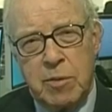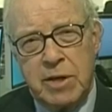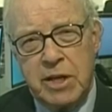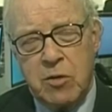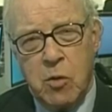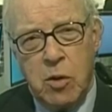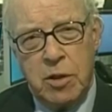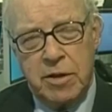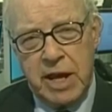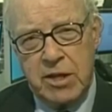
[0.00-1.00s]
We will need
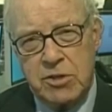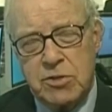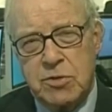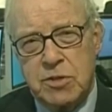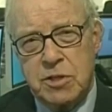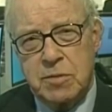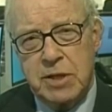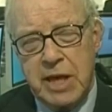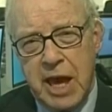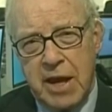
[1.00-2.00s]
all the energy sources
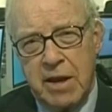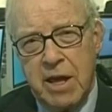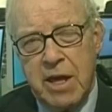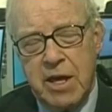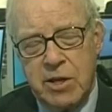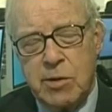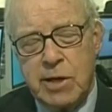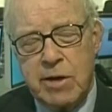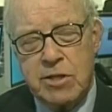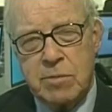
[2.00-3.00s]
we can, and
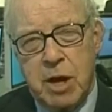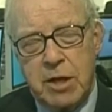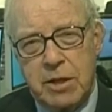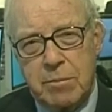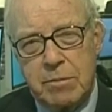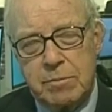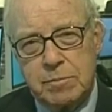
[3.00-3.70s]
nuclear is among them.